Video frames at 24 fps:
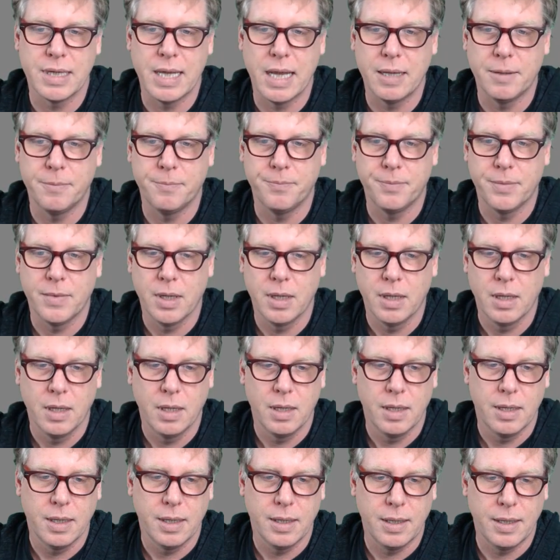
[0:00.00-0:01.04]
again.
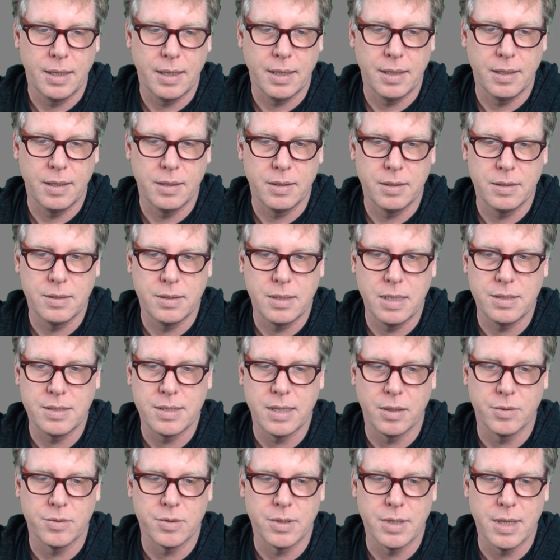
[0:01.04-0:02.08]

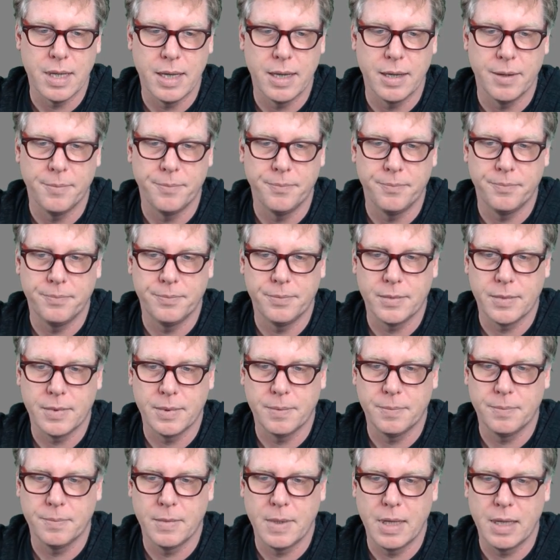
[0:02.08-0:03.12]
Details are there.
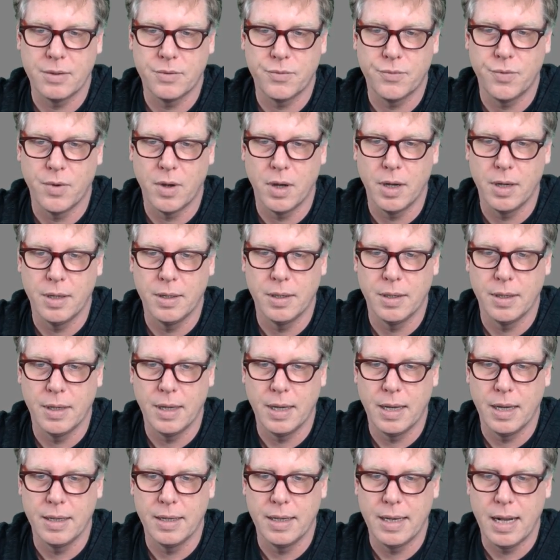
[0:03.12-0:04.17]
That's fine.
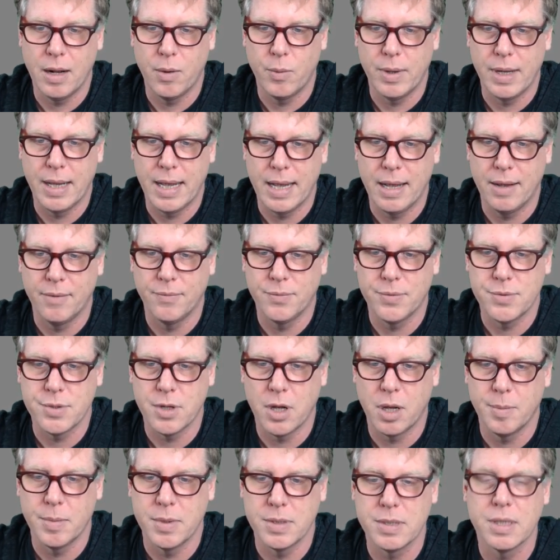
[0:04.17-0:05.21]
And now we have
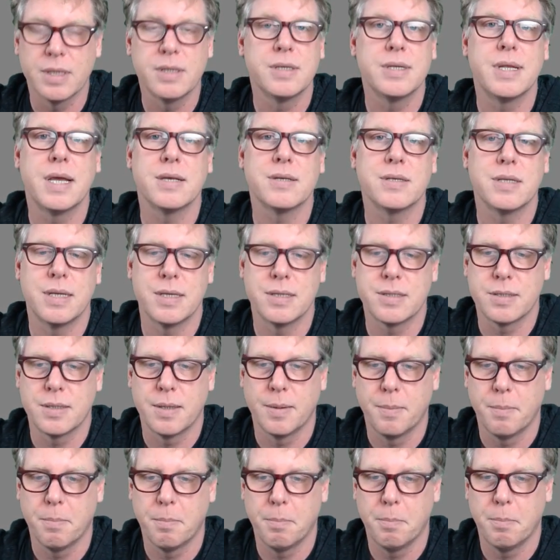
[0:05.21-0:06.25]
Simon's test list.
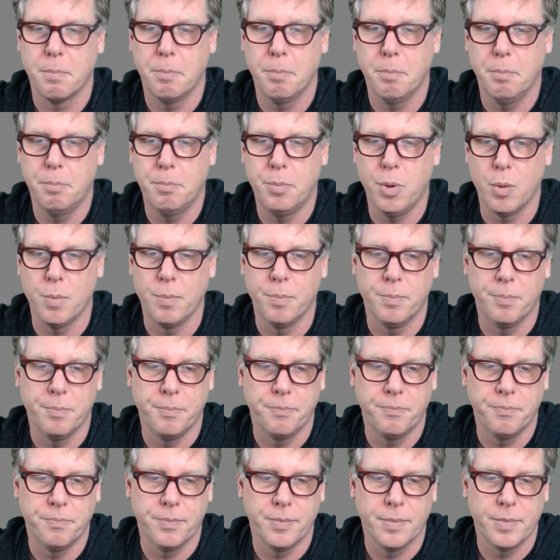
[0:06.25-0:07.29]
Boom.
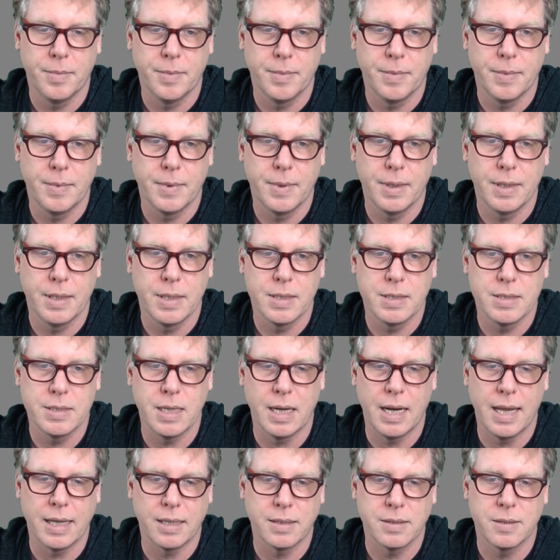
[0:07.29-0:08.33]

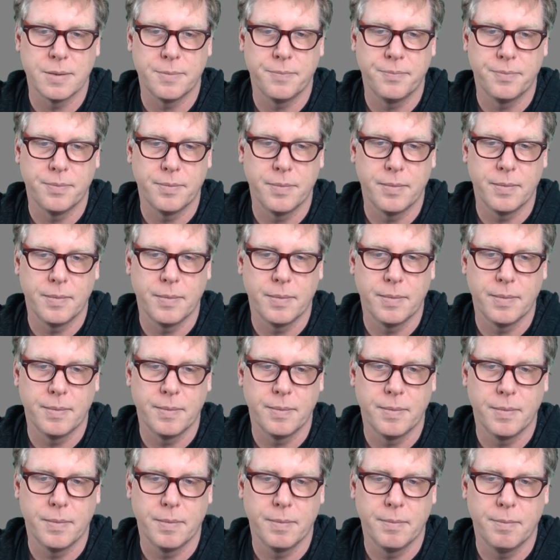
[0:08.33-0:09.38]
Select.
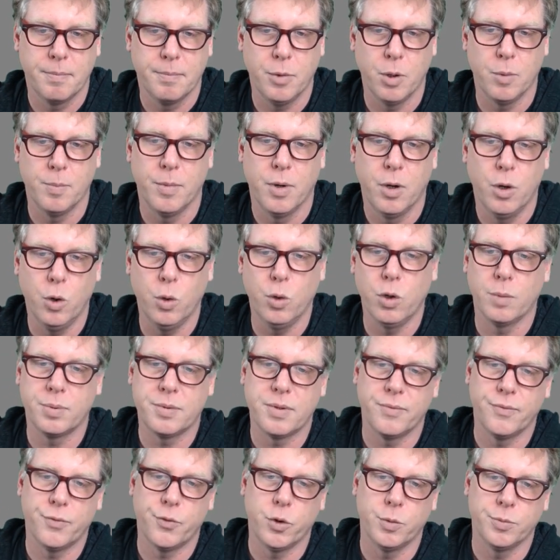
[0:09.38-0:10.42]
Boom, all
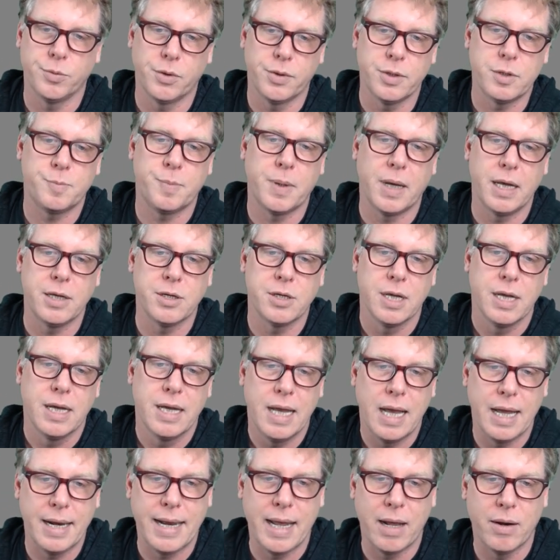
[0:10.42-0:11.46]
opt-in forms on this page
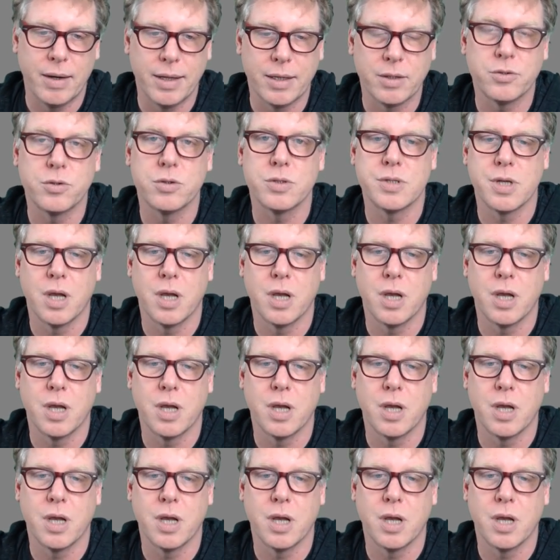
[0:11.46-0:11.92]
are now linked to